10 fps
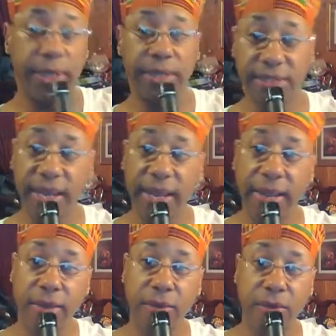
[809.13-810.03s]

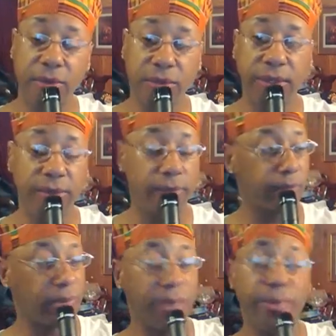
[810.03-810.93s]
Understand? See,
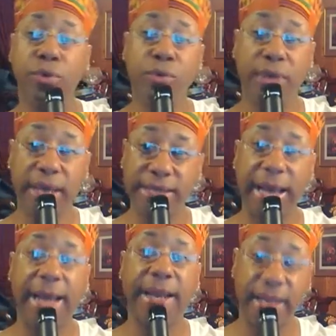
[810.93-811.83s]
people do
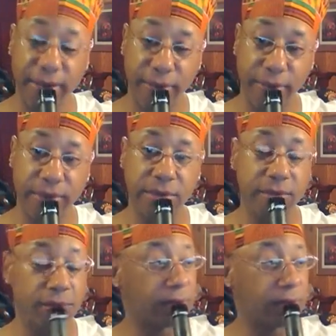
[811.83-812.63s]
things out of ignorance.